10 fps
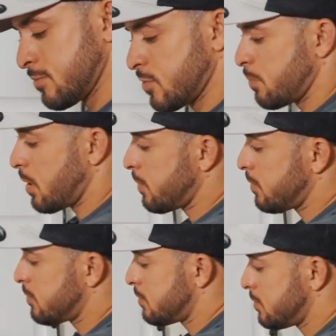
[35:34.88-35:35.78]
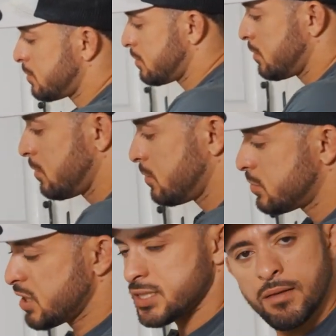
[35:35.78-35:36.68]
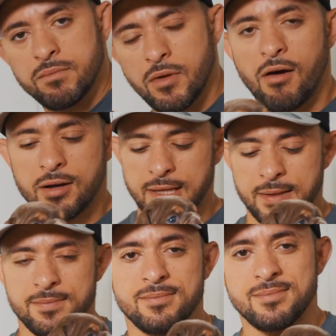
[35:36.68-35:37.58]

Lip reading: right, baby? She's done, all clean.